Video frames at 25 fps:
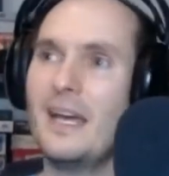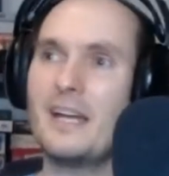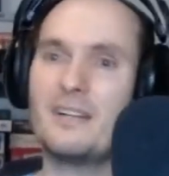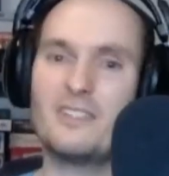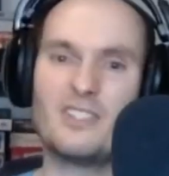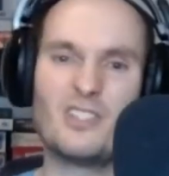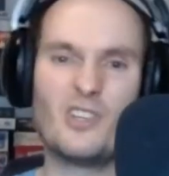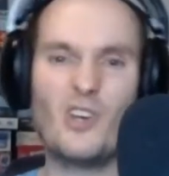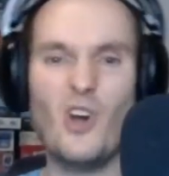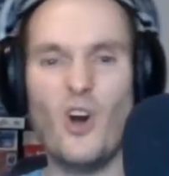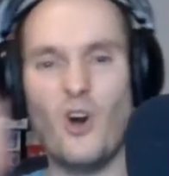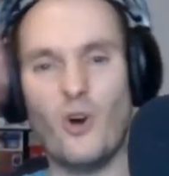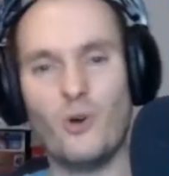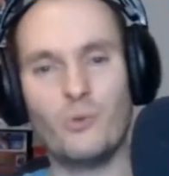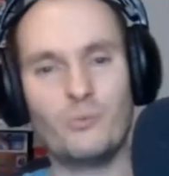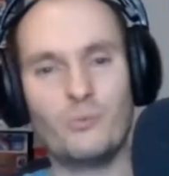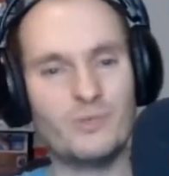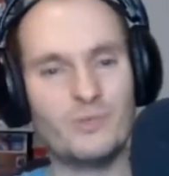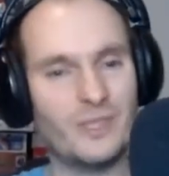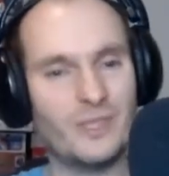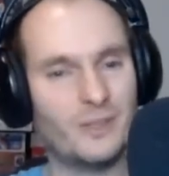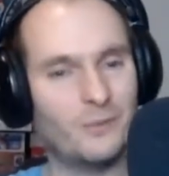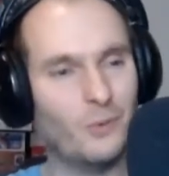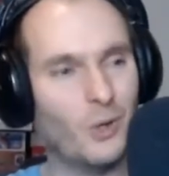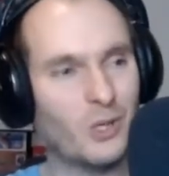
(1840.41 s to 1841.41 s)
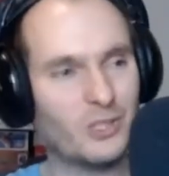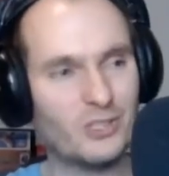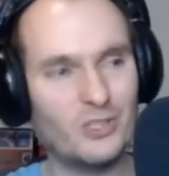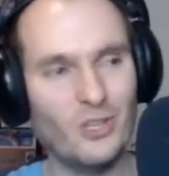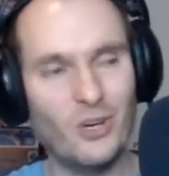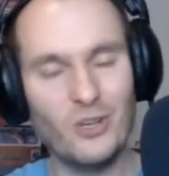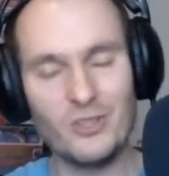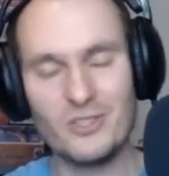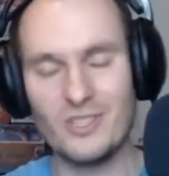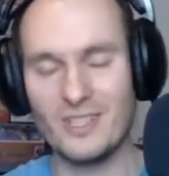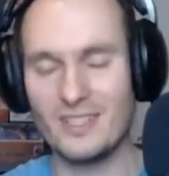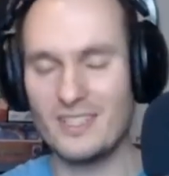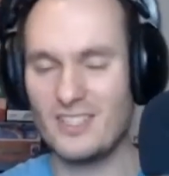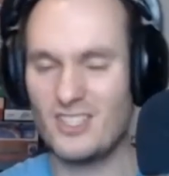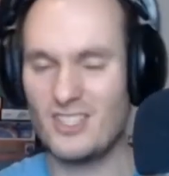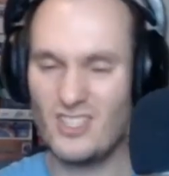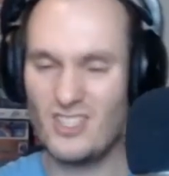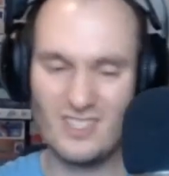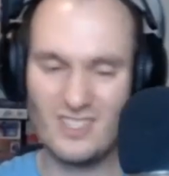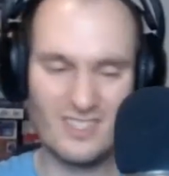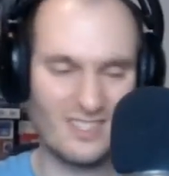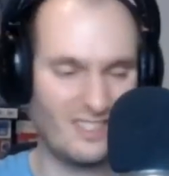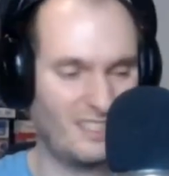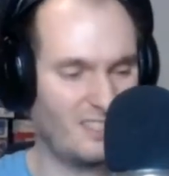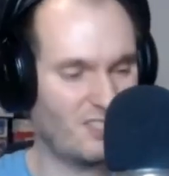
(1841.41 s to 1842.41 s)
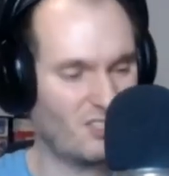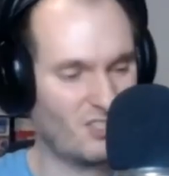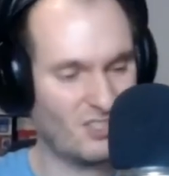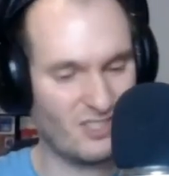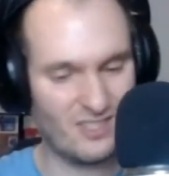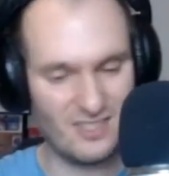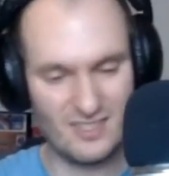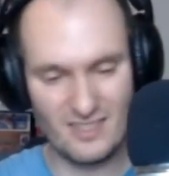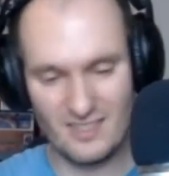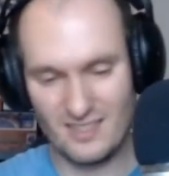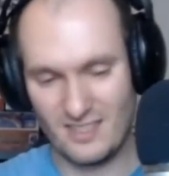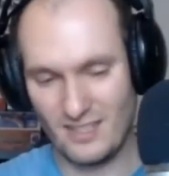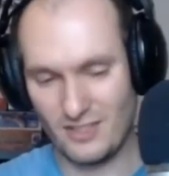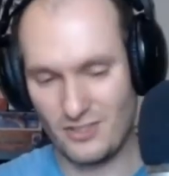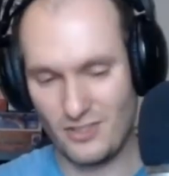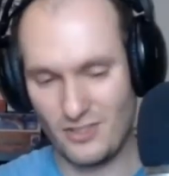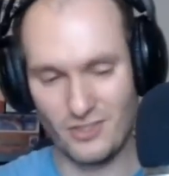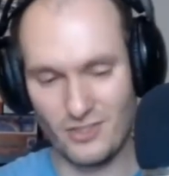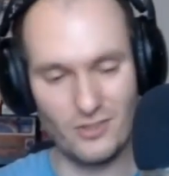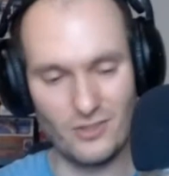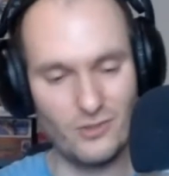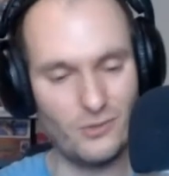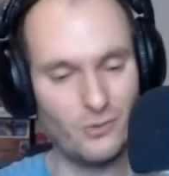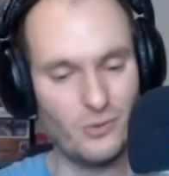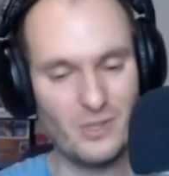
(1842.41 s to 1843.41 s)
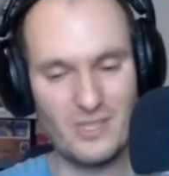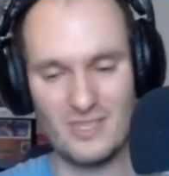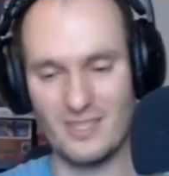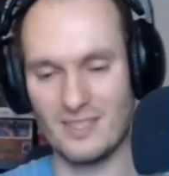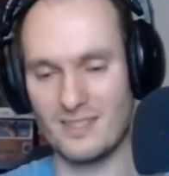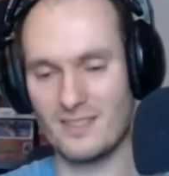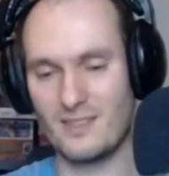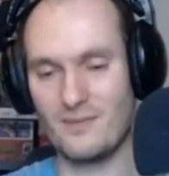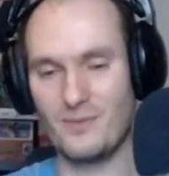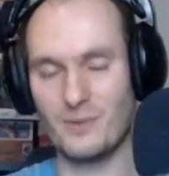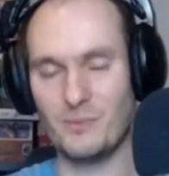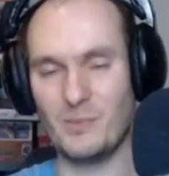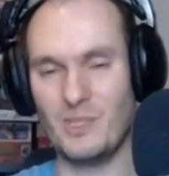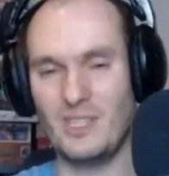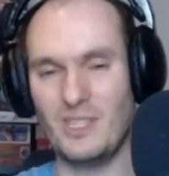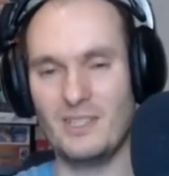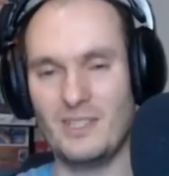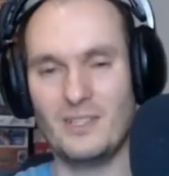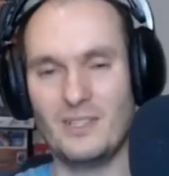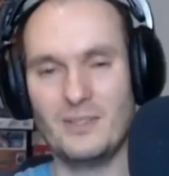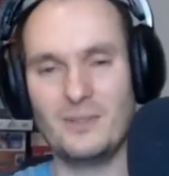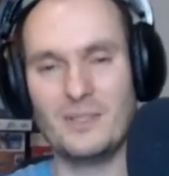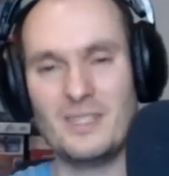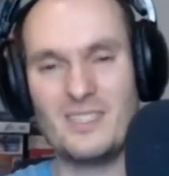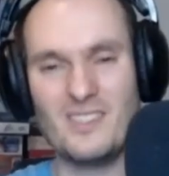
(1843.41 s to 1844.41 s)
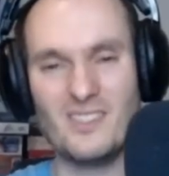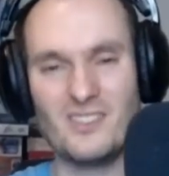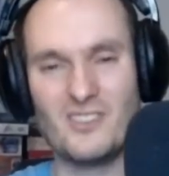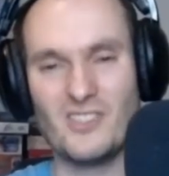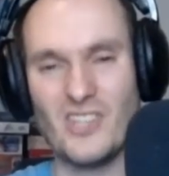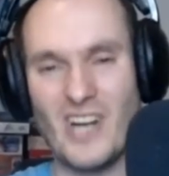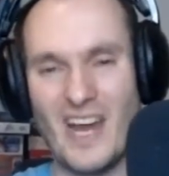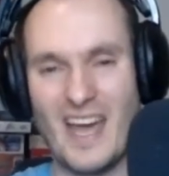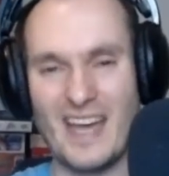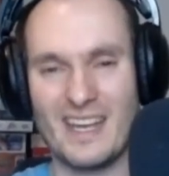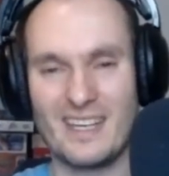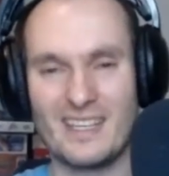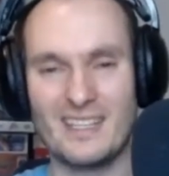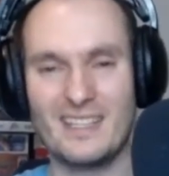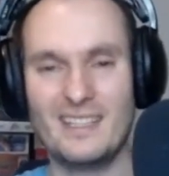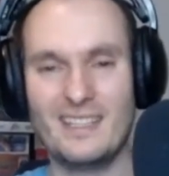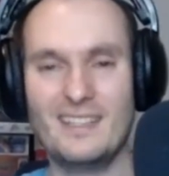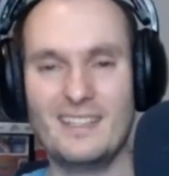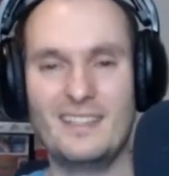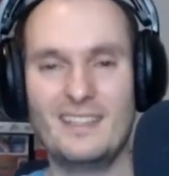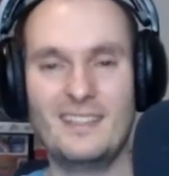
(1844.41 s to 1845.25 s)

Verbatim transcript: hair is combed and whatnot. And it's just, it's just such a nuisance for me. You know, it's a drag.